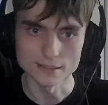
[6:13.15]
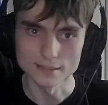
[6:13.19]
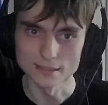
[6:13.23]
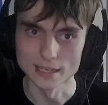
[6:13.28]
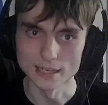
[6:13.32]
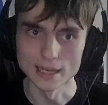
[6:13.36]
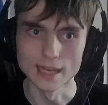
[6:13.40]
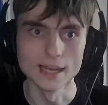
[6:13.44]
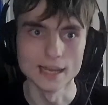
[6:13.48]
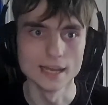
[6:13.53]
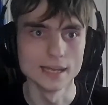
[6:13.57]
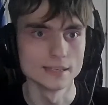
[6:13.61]

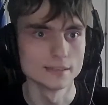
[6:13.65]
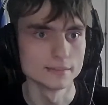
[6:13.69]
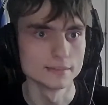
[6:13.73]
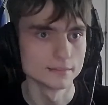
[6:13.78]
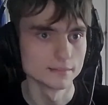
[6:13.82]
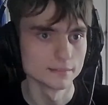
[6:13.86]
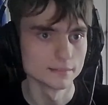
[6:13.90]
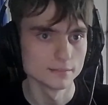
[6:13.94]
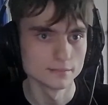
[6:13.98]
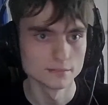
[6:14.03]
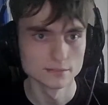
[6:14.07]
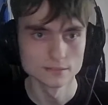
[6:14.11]
and
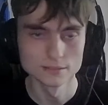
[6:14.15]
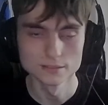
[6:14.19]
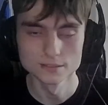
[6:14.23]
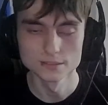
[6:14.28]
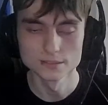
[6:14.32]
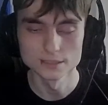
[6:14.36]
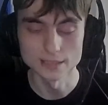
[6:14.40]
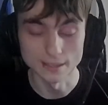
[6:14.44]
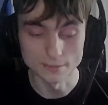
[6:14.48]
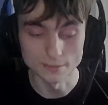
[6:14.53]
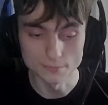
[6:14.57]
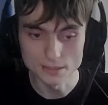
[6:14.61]

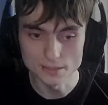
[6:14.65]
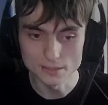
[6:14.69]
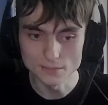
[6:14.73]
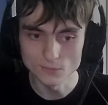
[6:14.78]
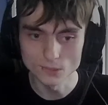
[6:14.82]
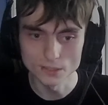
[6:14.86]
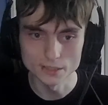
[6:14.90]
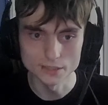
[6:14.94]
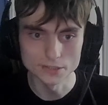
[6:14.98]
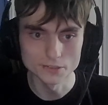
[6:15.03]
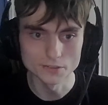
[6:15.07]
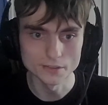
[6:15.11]
tell me
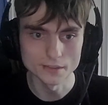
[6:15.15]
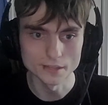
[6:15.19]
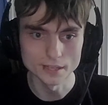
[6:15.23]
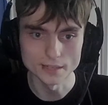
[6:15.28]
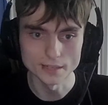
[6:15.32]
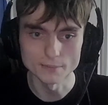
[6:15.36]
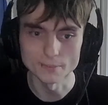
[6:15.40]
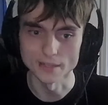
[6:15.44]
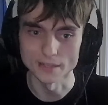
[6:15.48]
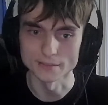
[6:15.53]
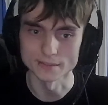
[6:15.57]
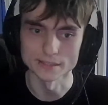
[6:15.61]
what you think about